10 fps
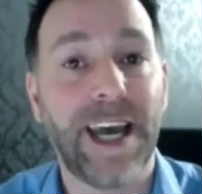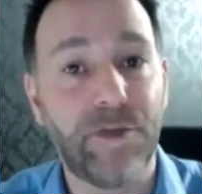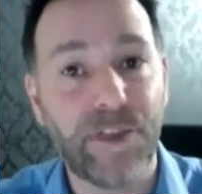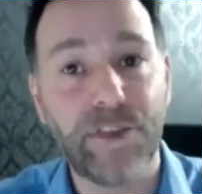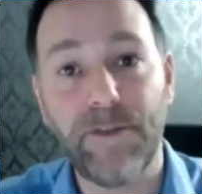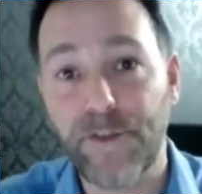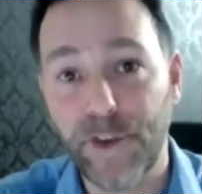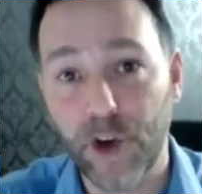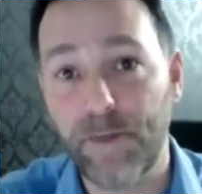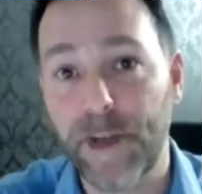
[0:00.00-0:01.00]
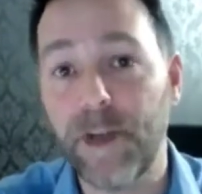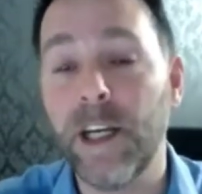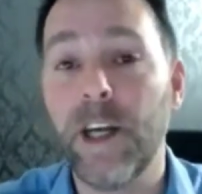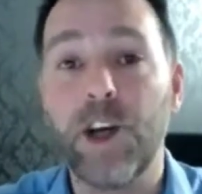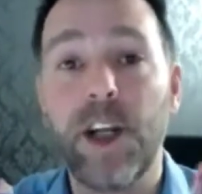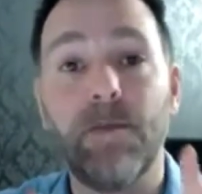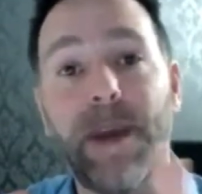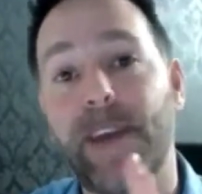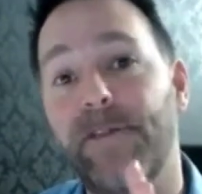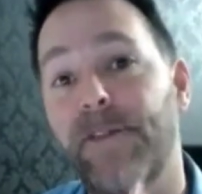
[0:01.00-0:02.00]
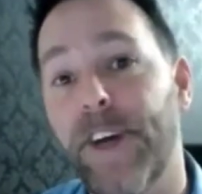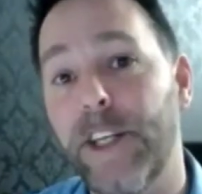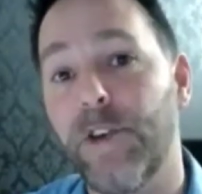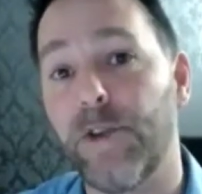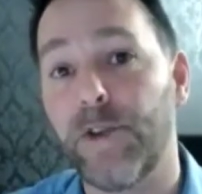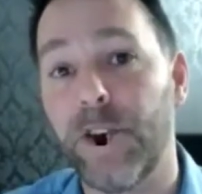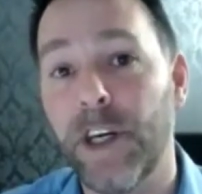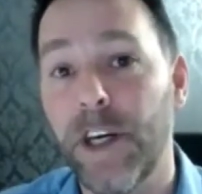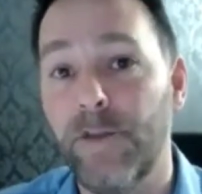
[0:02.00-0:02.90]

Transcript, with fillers: And then from there, you can make videos